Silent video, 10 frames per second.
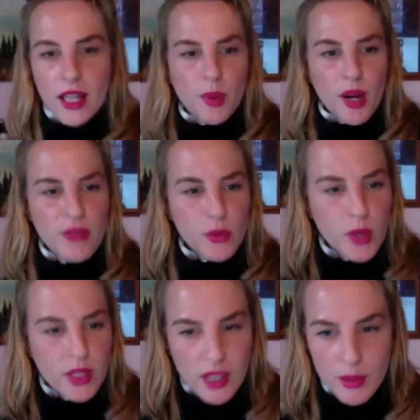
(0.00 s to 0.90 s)
a private
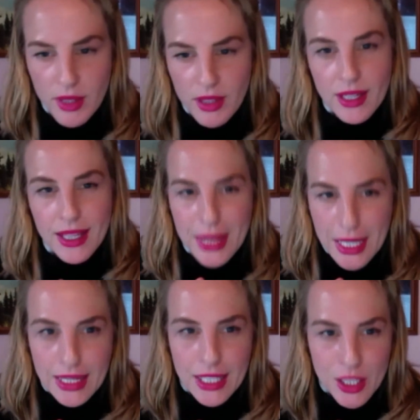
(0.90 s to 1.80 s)
one come in that I
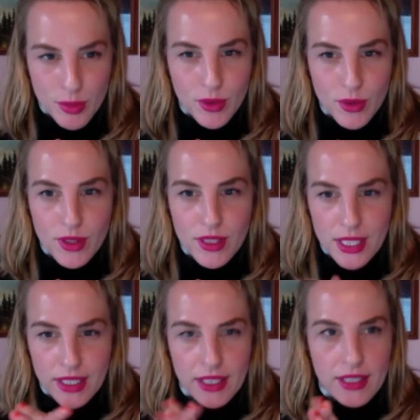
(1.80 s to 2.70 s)
think that you both
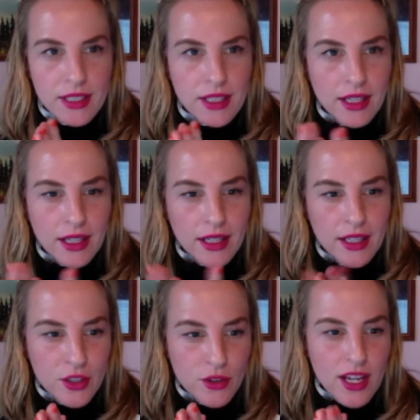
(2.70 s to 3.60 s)
did
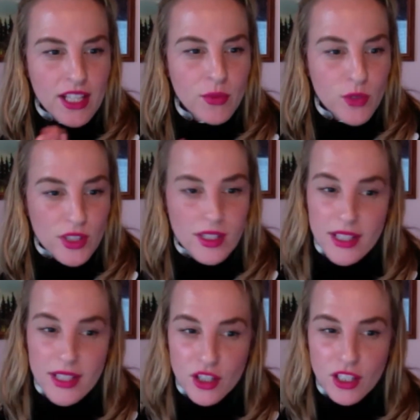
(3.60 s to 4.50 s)
address, which is
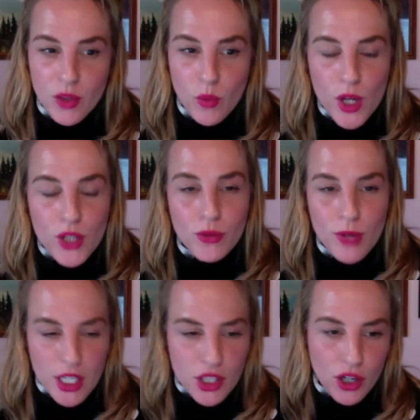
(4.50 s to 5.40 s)
essentially what
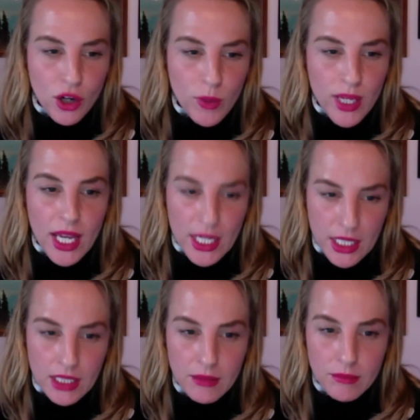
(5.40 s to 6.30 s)
direction are we
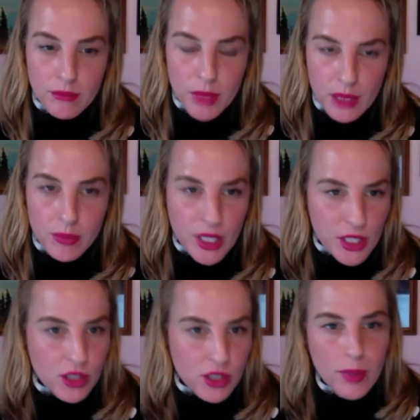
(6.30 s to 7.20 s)
heading, big
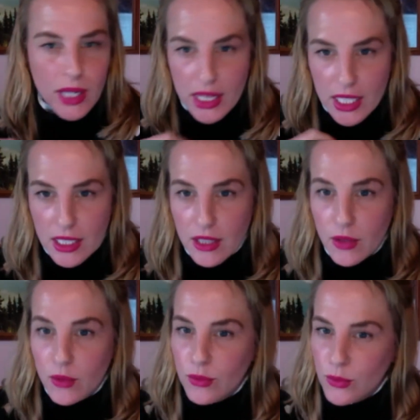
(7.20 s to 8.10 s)
picture. But I think
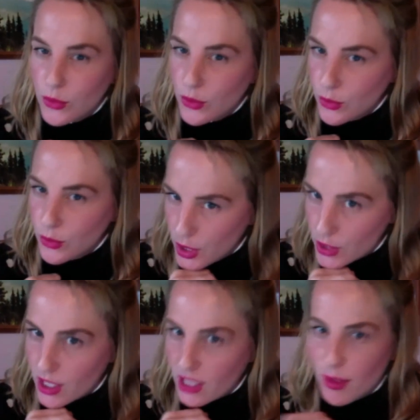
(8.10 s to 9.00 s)
that what you're
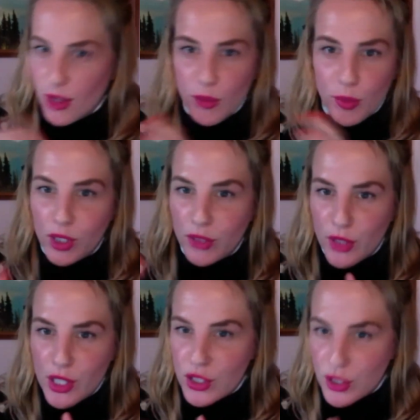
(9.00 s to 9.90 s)
talking about, the
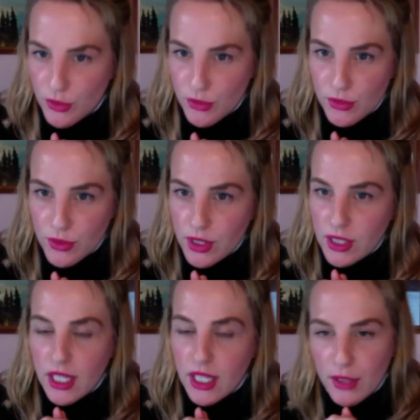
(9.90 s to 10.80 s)
proliferation of
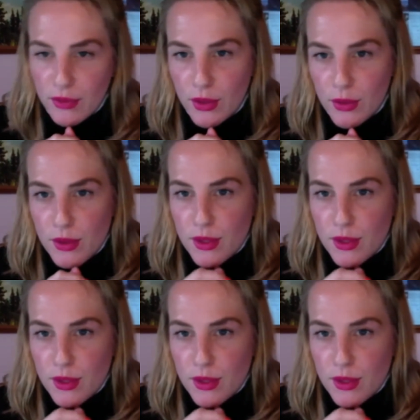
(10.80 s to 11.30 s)
CAFOs